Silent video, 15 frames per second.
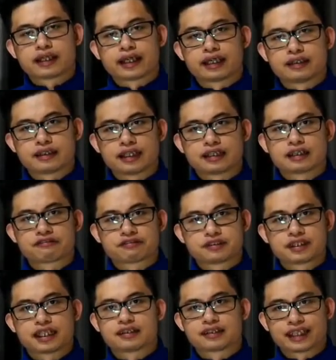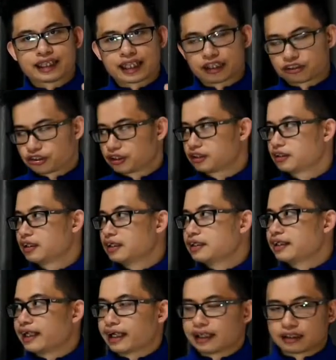and then after that take action
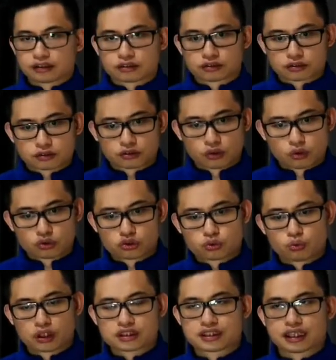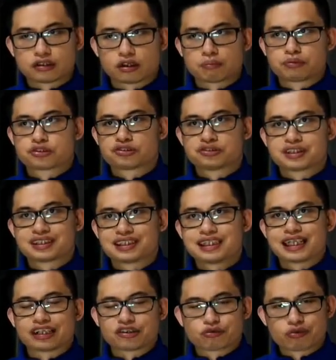and go towards that
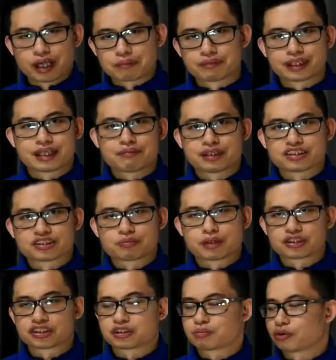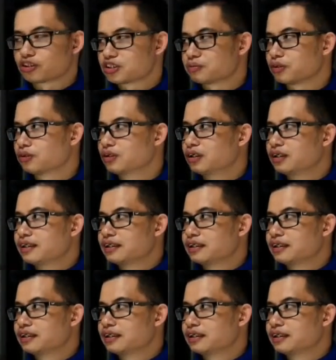opportunity and grab them as much as possible,